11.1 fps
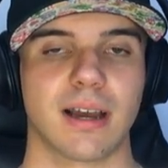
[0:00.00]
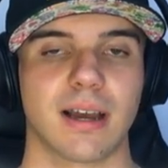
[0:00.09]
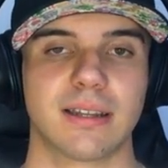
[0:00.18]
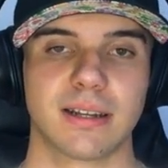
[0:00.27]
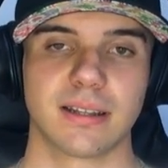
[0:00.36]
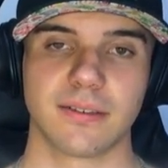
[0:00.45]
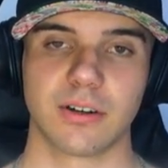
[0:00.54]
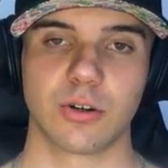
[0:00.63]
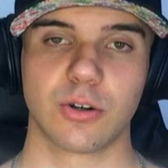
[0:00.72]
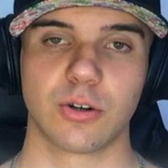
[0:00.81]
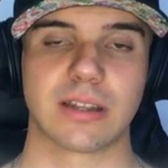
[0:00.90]
I didn't even
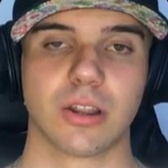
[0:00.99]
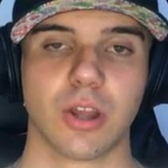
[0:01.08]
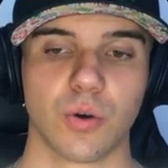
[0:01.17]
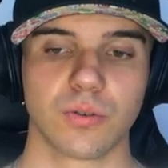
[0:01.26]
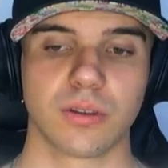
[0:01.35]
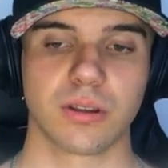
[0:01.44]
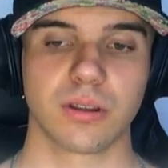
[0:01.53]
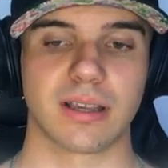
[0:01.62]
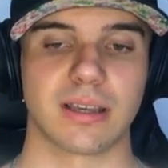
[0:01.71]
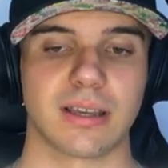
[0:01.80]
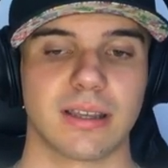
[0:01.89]
know that Lows,
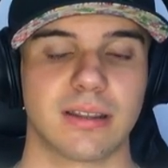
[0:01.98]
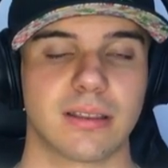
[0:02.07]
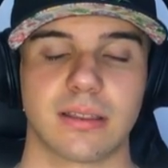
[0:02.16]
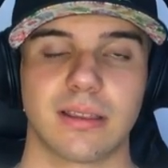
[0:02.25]
like it,